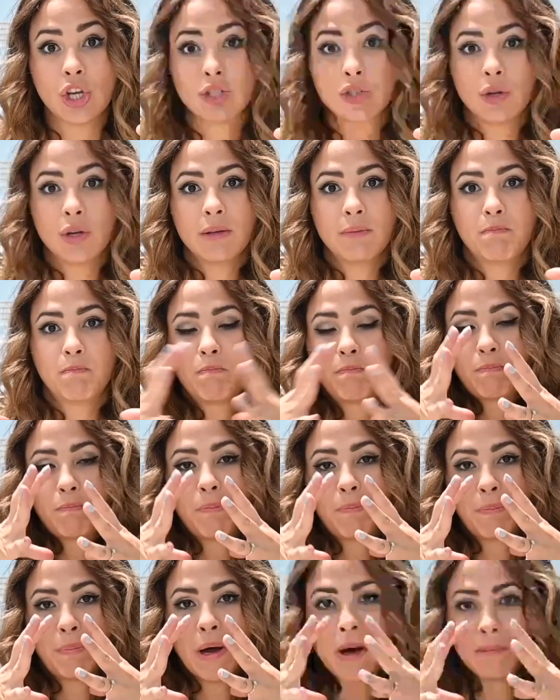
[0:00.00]
So it
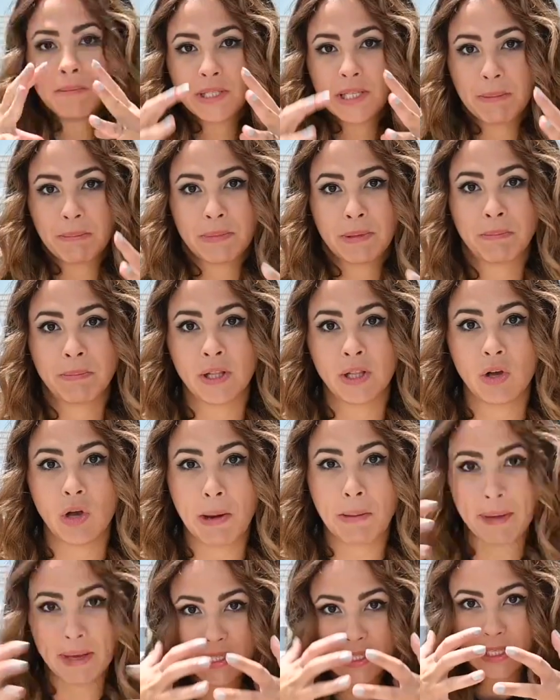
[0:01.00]
pumps out the pillow
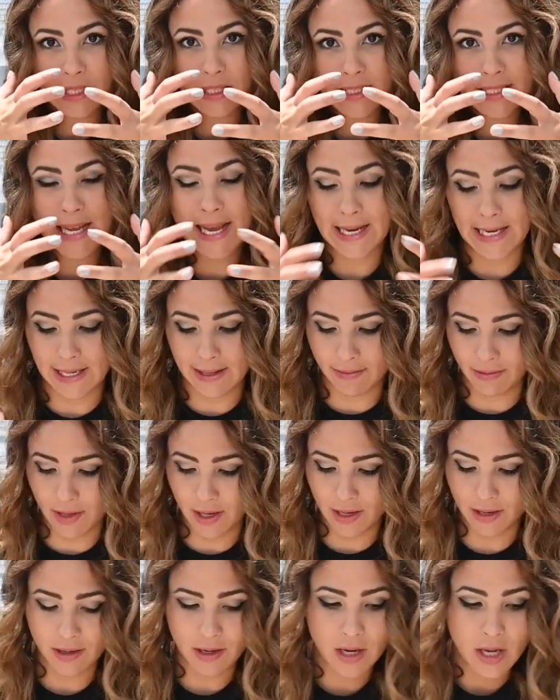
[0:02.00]
and makes it tight in
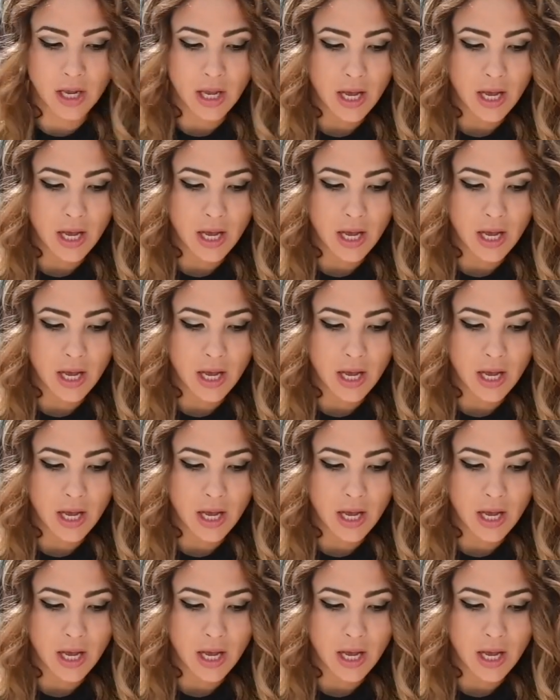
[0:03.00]
there.